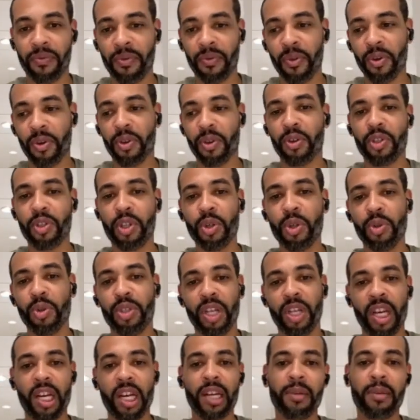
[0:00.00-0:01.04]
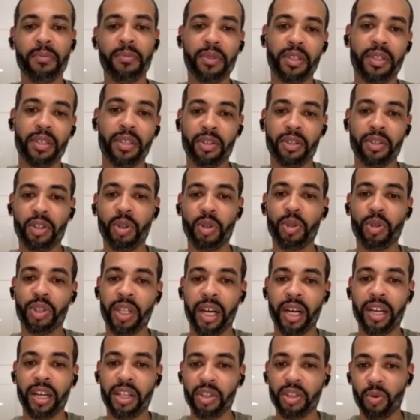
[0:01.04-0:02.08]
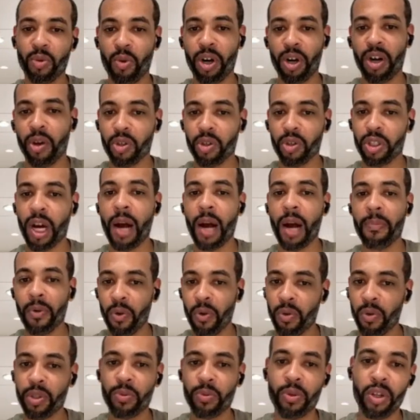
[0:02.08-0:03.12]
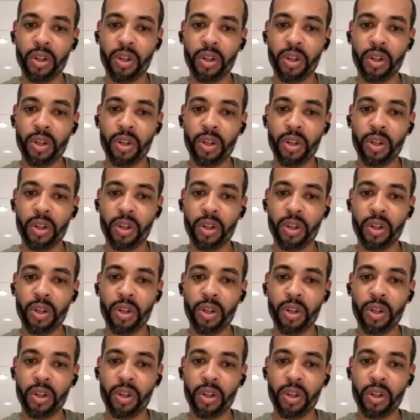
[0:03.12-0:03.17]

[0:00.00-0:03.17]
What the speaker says: for the two teams, the two cities where El Chapo was